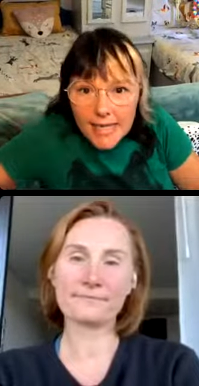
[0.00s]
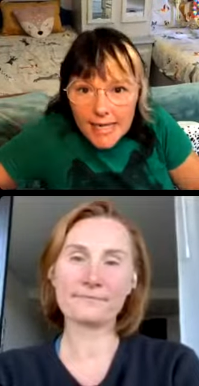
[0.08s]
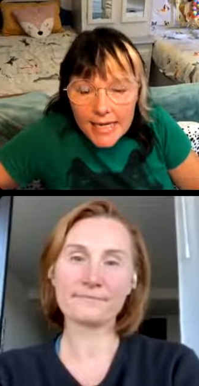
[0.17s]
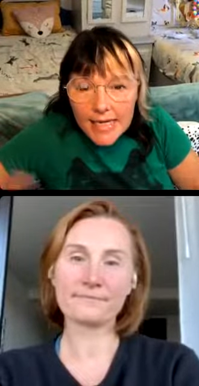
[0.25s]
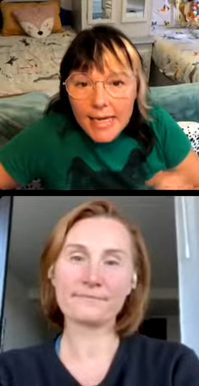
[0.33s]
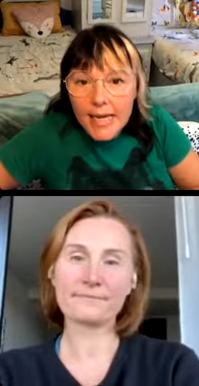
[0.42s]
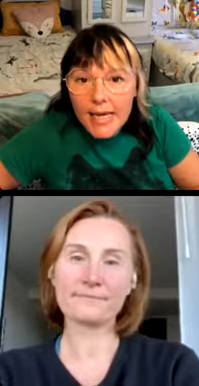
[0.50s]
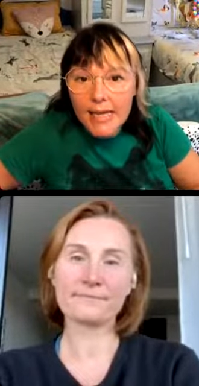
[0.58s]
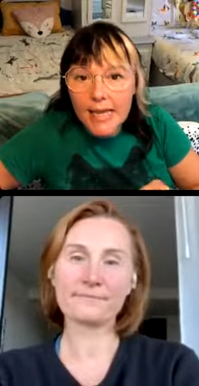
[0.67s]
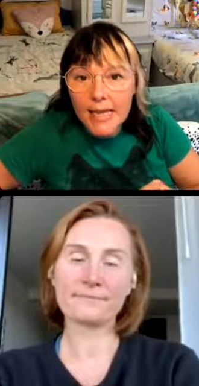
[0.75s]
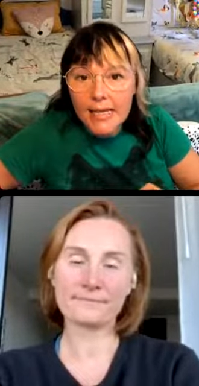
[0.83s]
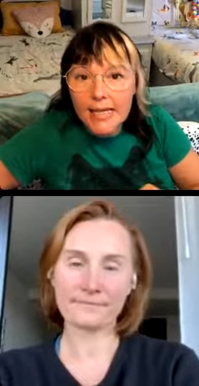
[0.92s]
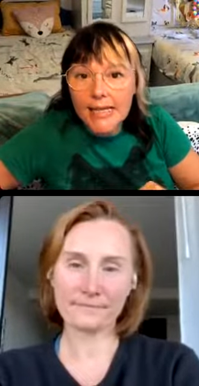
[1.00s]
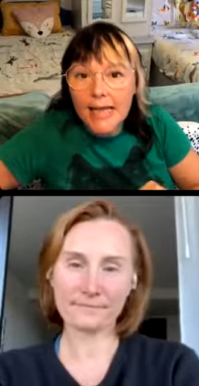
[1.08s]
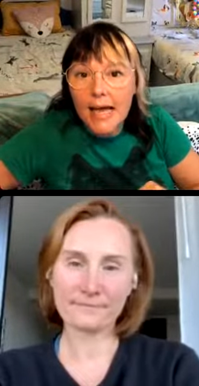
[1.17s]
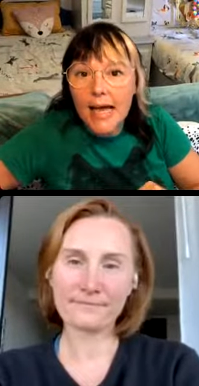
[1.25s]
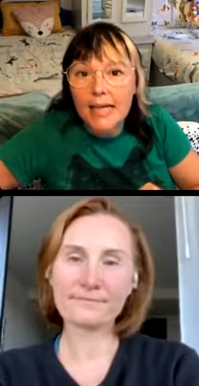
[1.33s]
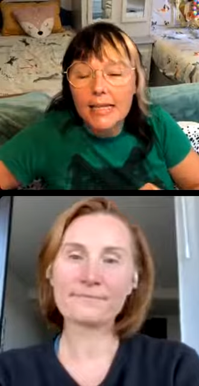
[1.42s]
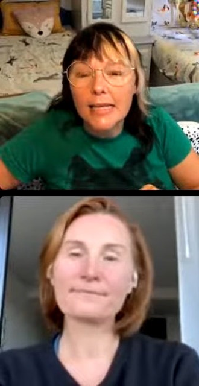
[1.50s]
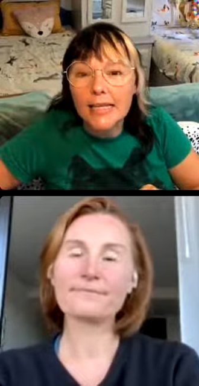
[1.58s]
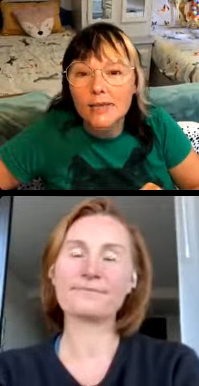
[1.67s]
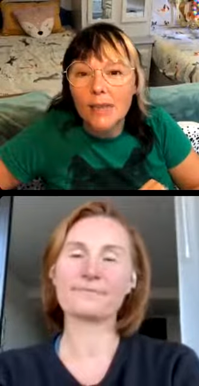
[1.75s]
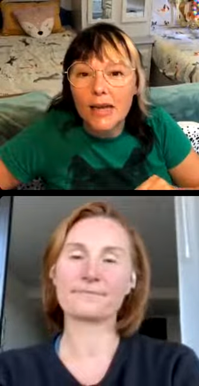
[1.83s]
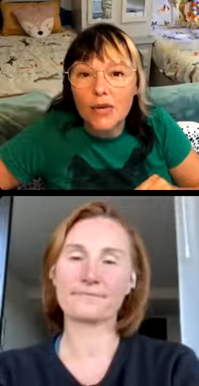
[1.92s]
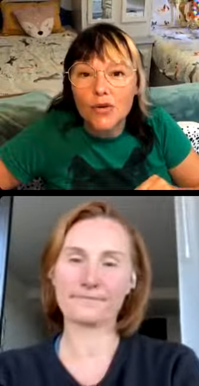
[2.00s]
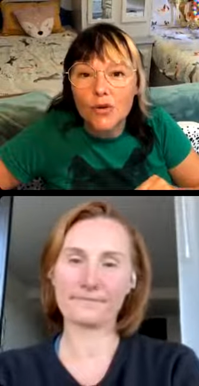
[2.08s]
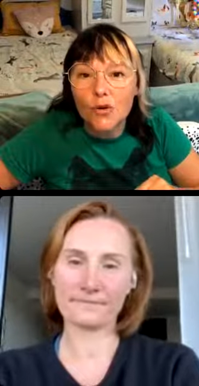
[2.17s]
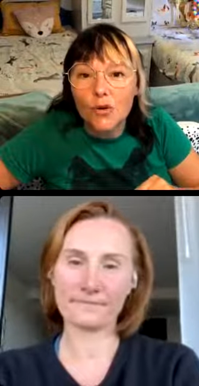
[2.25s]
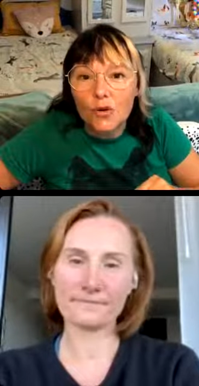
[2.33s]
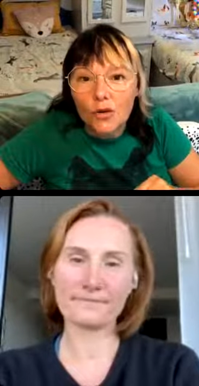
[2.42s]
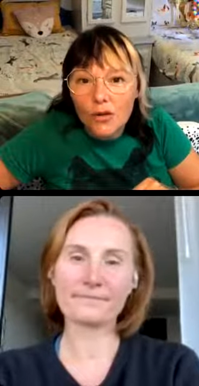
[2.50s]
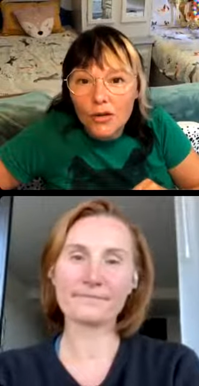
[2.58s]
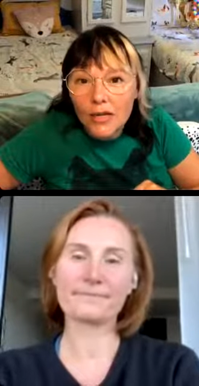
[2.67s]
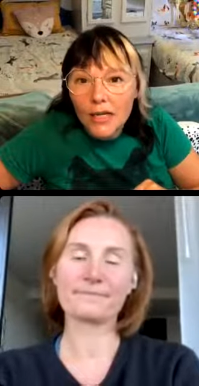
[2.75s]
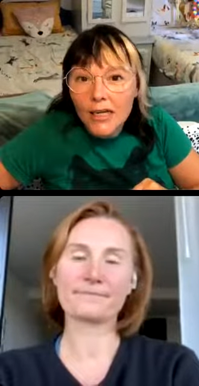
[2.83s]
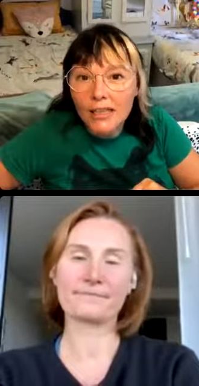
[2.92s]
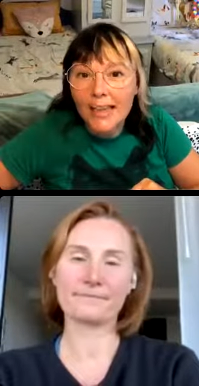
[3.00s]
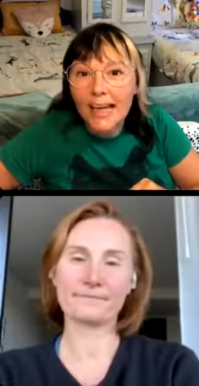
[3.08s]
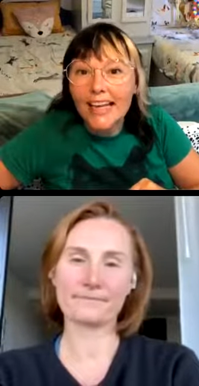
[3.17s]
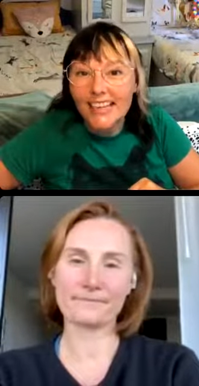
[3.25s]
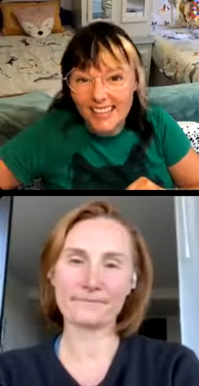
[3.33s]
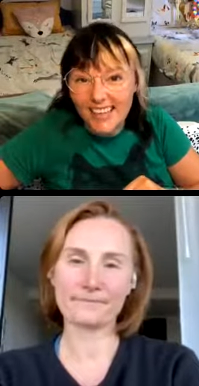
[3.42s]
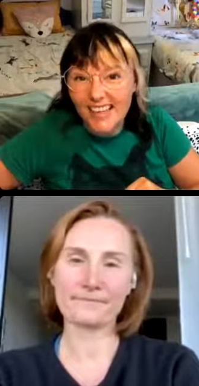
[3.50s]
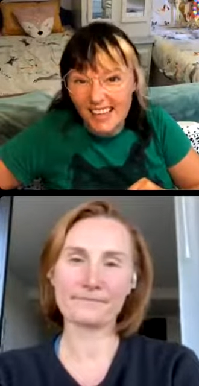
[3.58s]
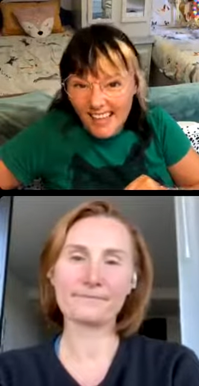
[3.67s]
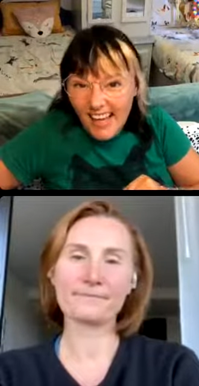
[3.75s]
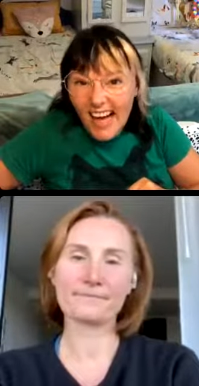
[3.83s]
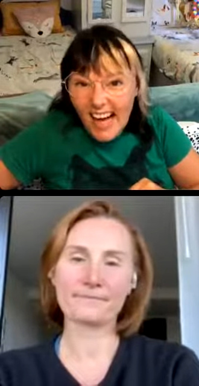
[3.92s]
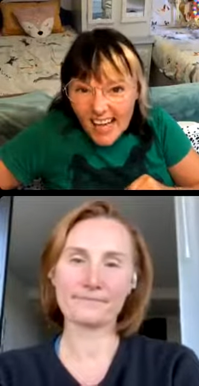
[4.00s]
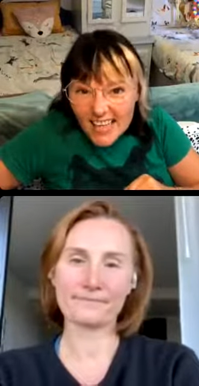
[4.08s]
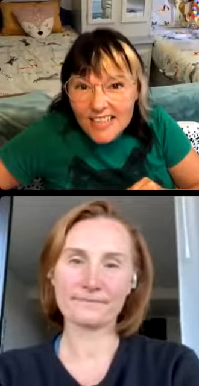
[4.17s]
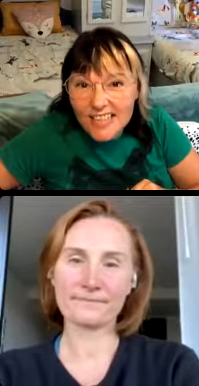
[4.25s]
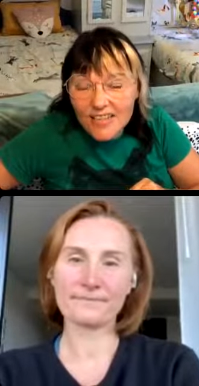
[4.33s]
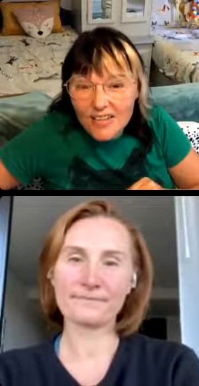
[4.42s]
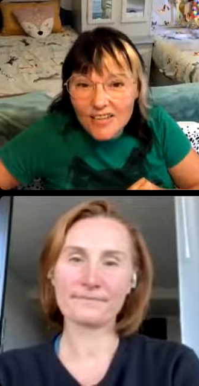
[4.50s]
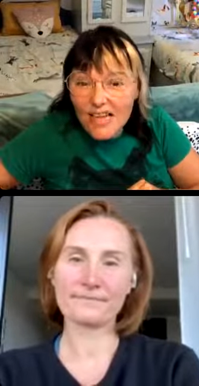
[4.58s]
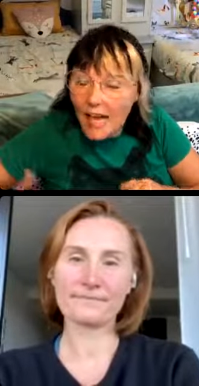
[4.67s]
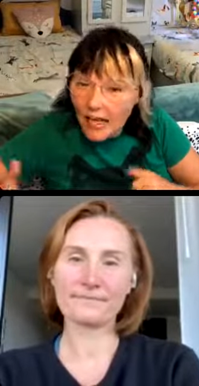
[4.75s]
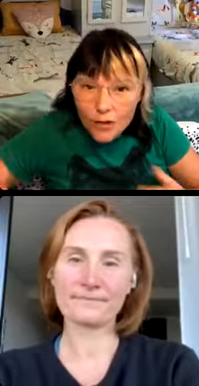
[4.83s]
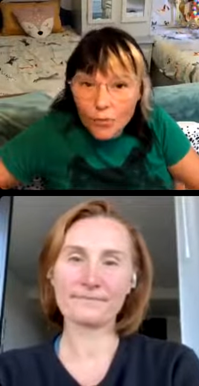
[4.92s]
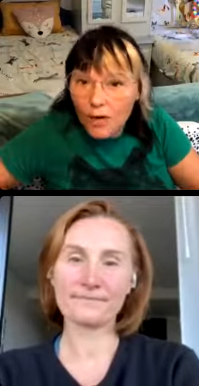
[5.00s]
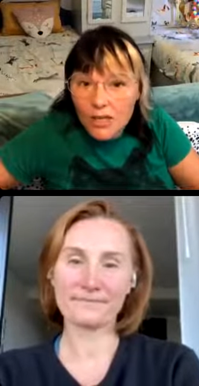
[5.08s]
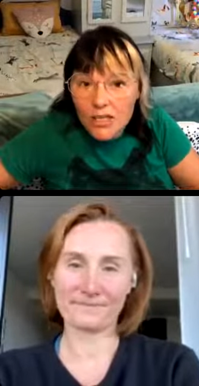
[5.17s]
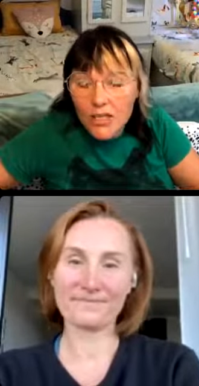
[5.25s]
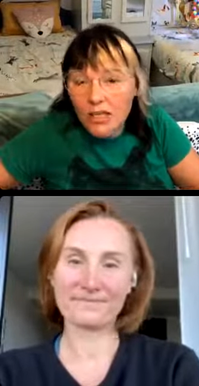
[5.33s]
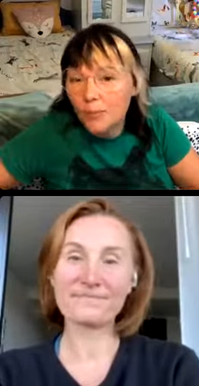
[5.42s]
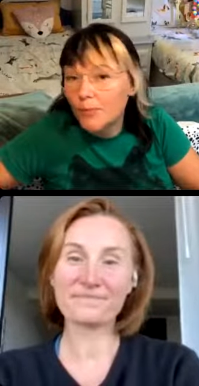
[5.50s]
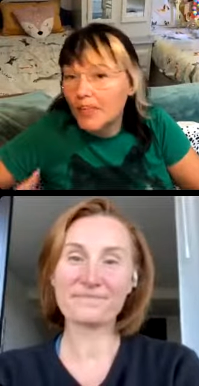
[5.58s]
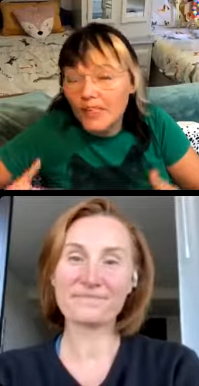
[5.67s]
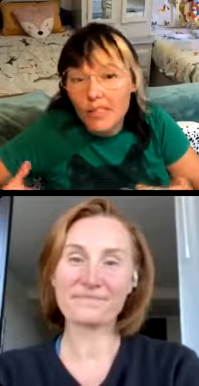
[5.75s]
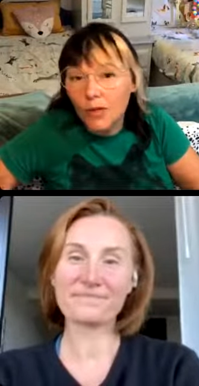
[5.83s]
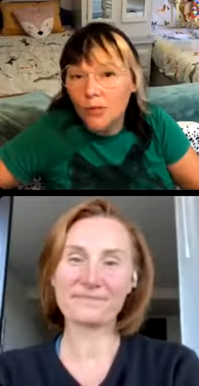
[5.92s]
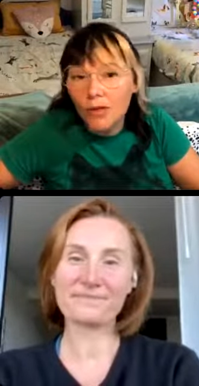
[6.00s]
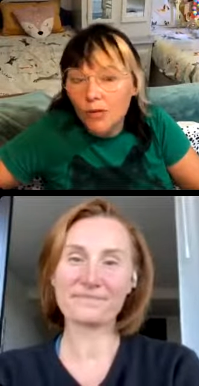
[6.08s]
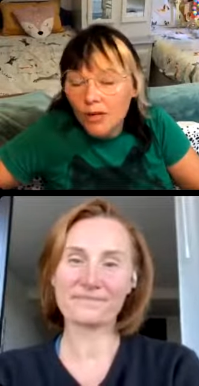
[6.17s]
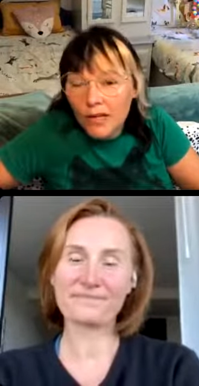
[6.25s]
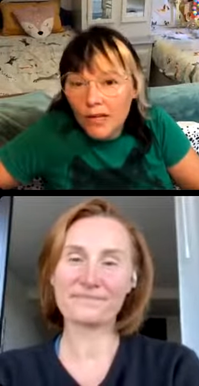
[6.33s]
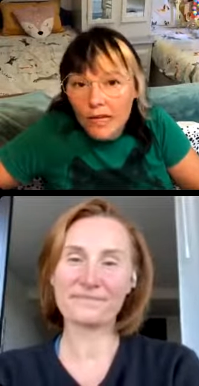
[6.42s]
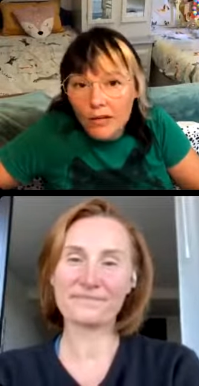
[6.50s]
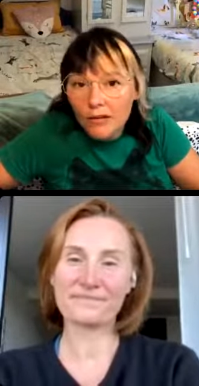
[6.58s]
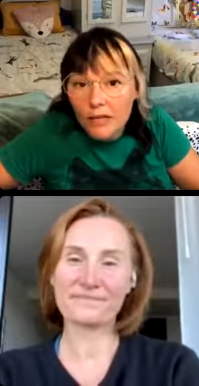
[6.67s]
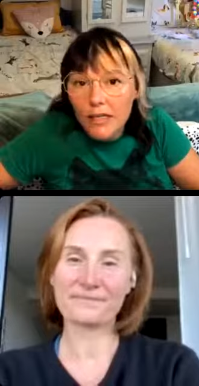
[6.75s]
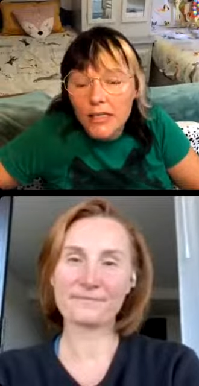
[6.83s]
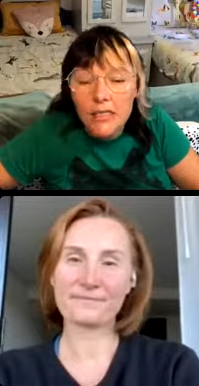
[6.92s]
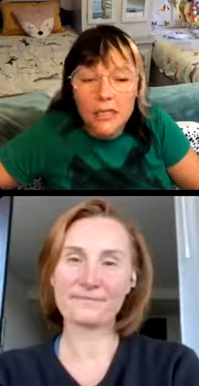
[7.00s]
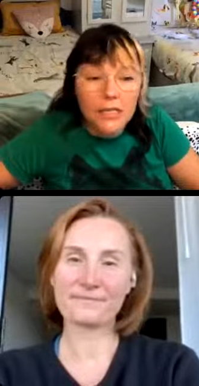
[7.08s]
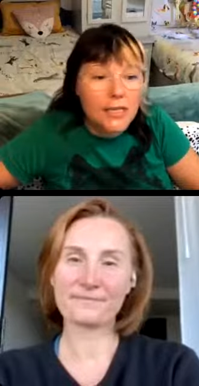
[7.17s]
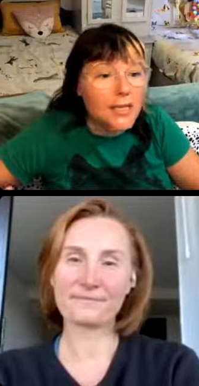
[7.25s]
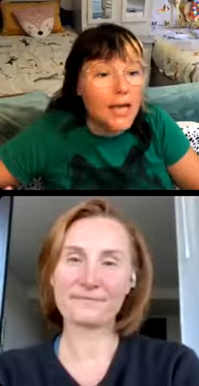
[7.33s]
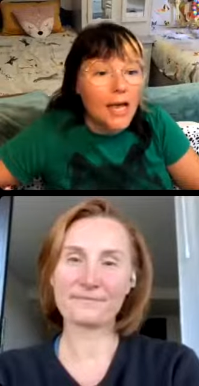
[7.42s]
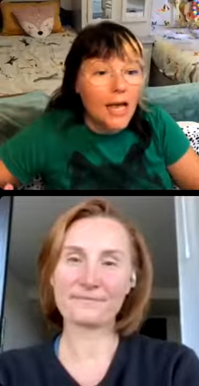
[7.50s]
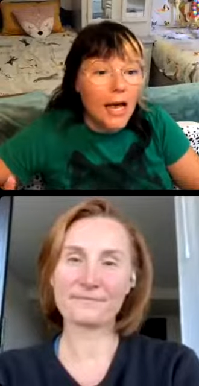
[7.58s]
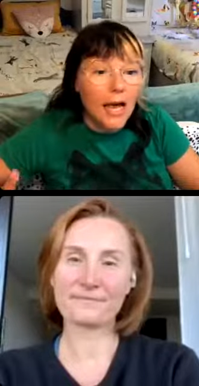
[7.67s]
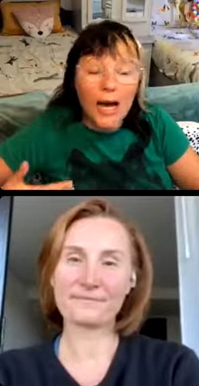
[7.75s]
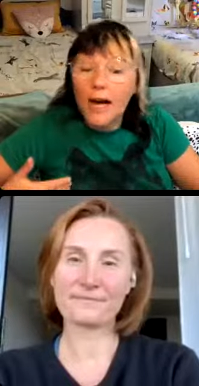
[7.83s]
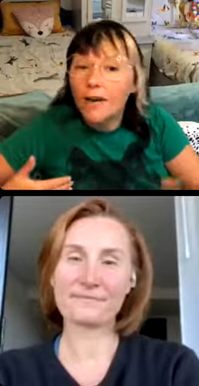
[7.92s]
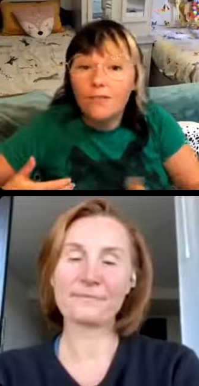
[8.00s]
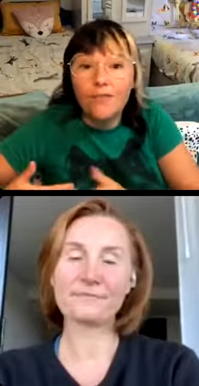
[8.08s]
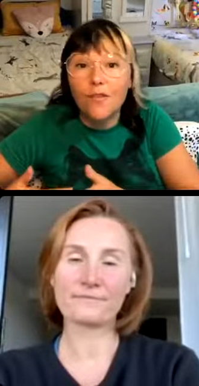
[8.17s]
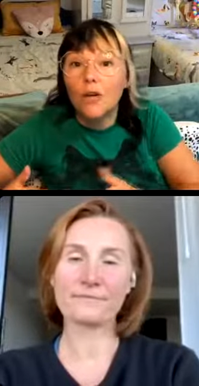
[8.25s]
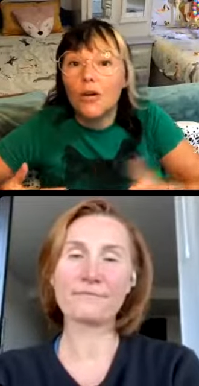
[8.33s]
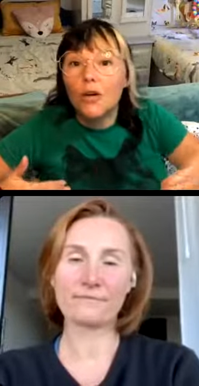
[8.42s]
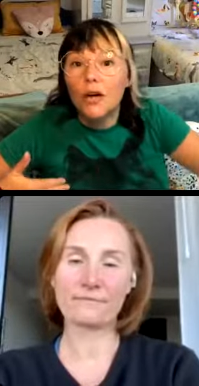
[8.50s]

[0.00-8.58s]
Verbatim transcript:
Speaker 1: in it. Let's, uh, let's make sure that it's going to last because otherwise you're going to be dealing with chronic health conditions uh, for